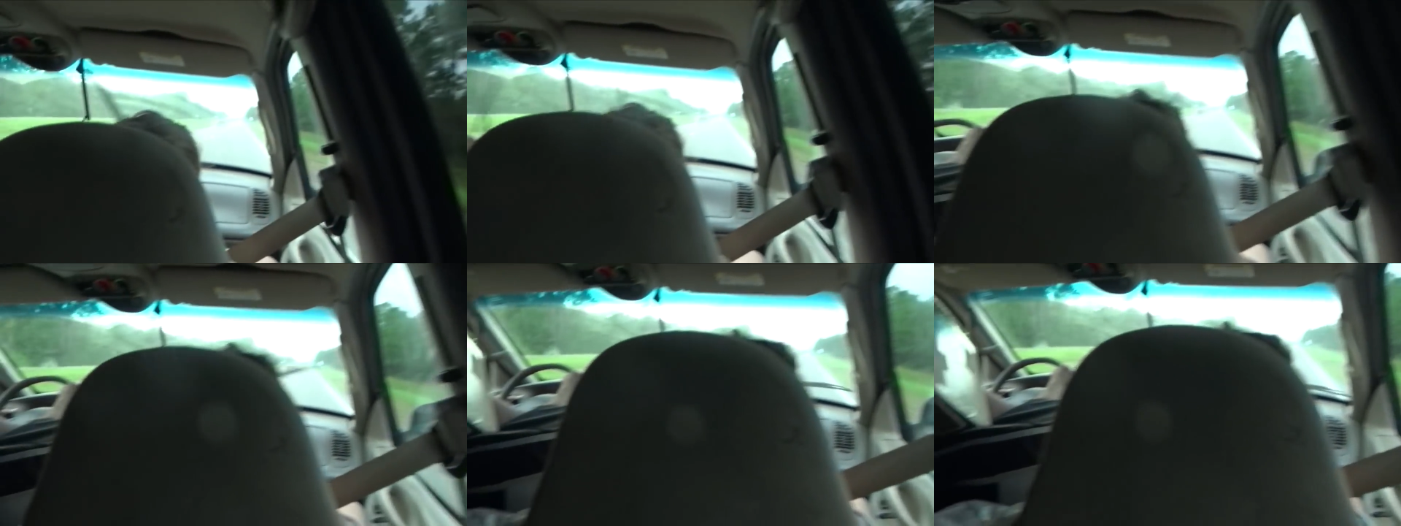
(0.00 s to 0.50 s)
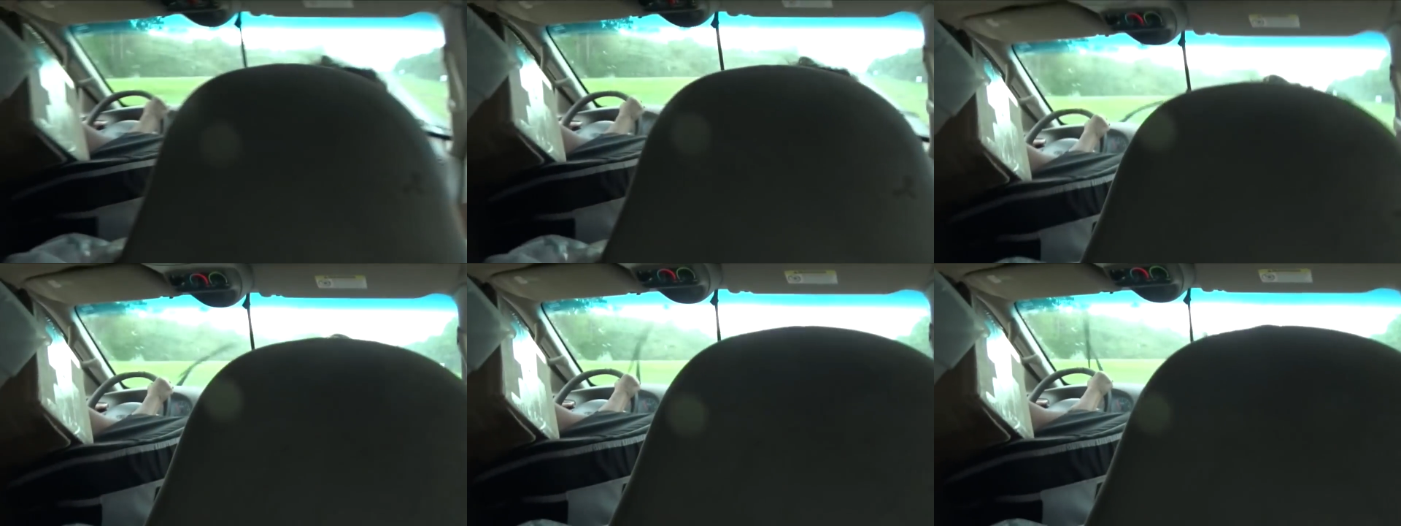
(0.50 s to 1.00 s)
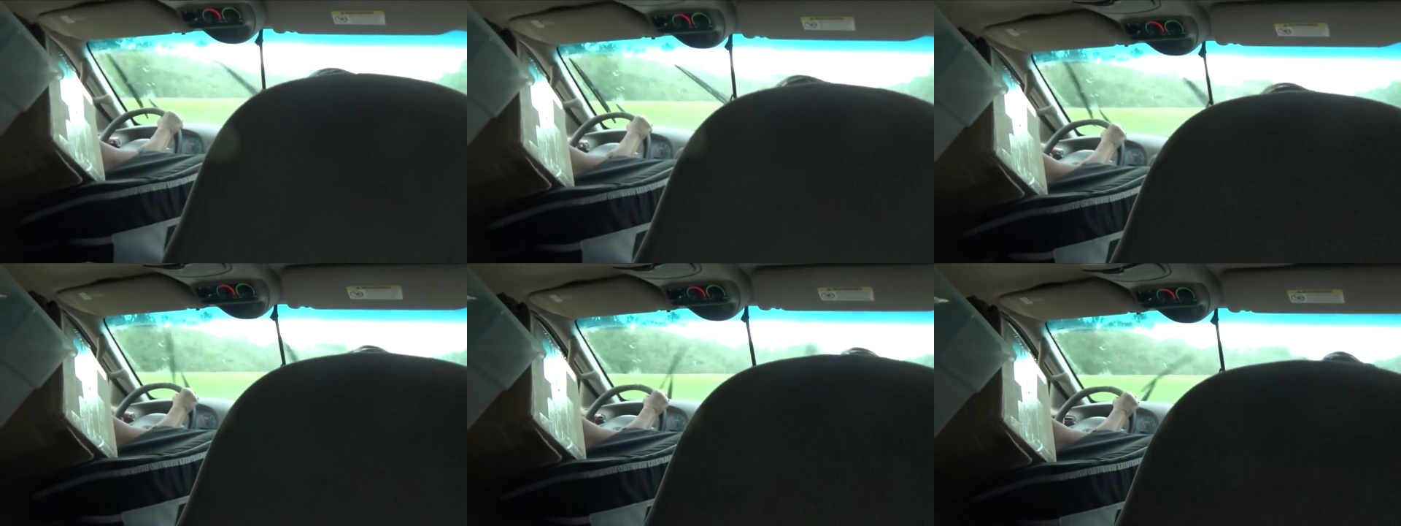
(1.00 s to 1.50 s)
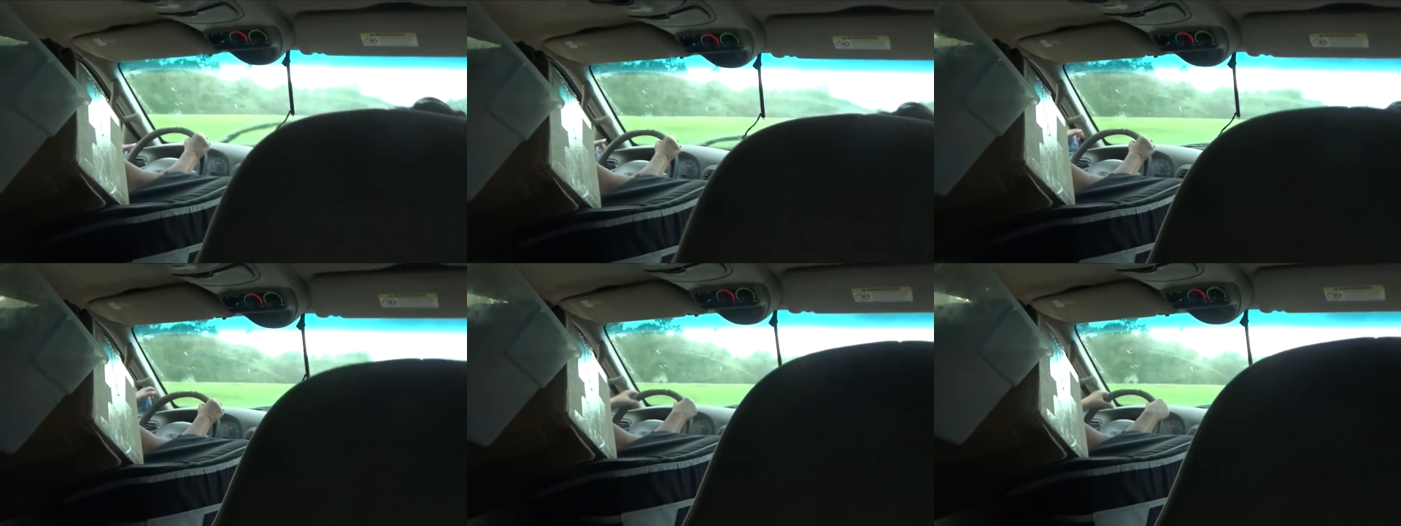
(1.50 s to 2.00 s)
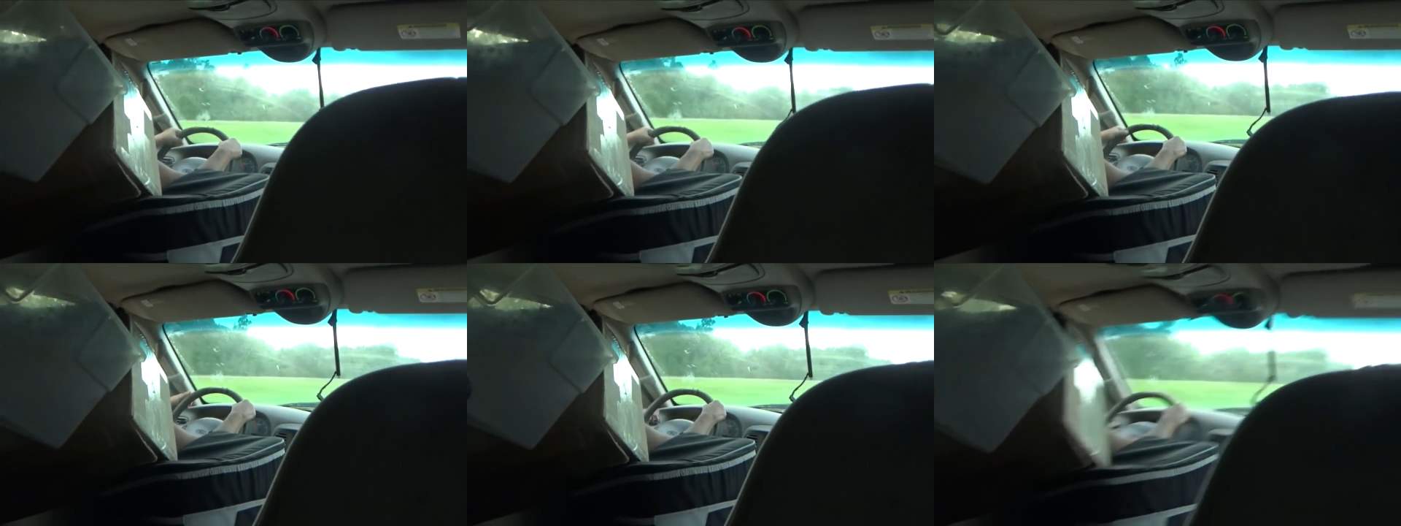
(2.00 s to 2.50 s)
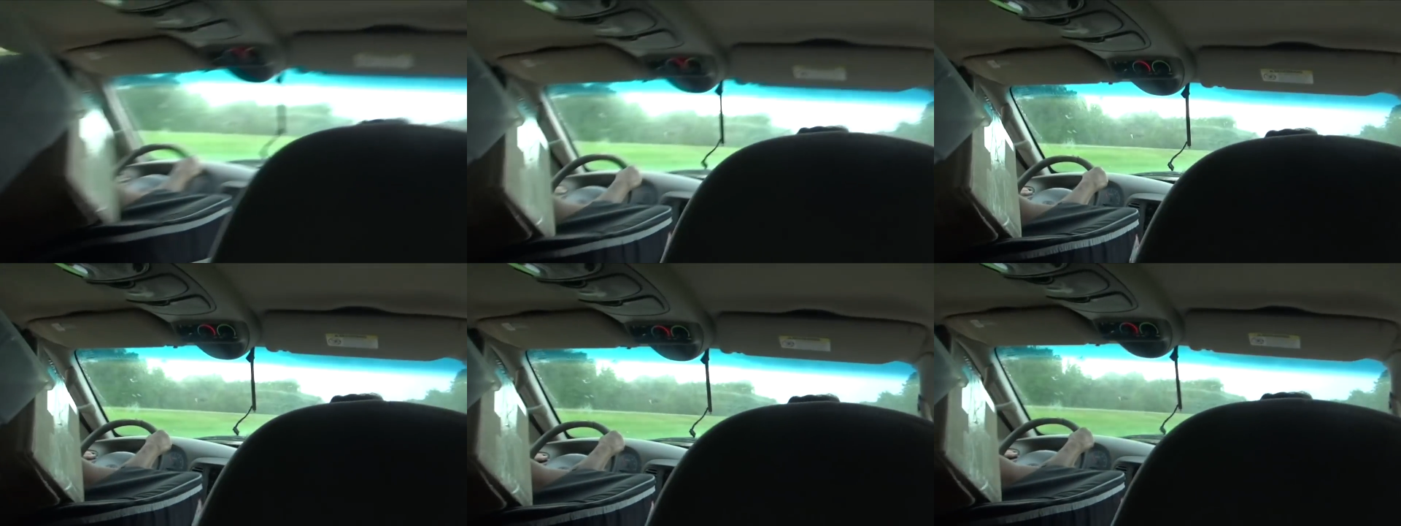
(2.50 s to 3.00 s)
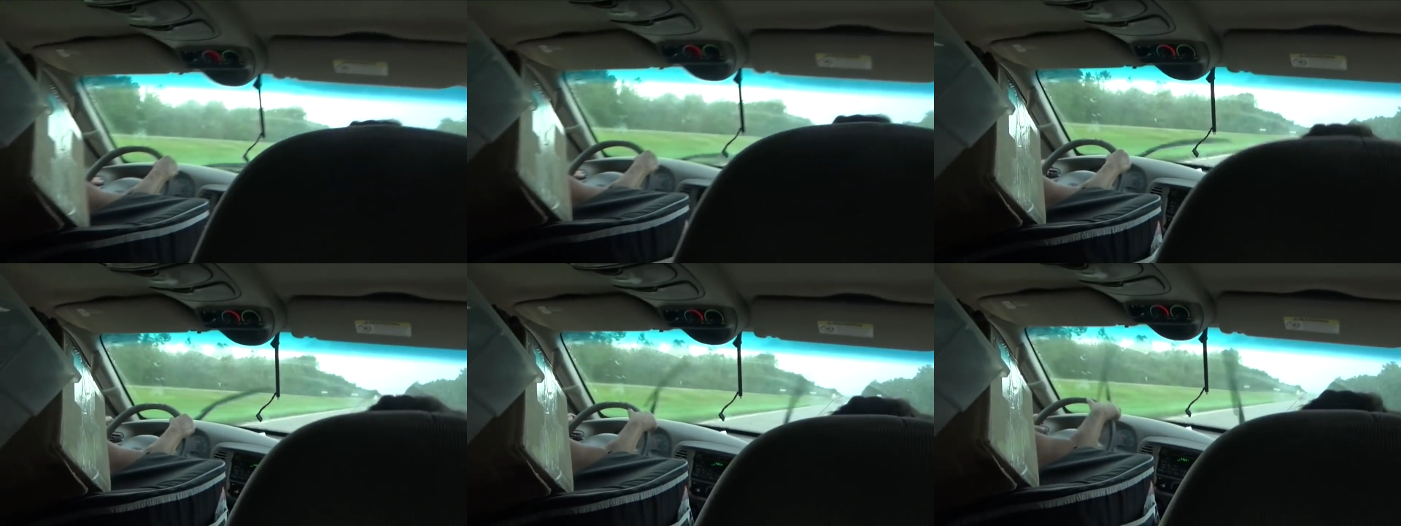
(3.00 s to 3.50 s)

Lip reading: No face is visible, so there are no lips to read.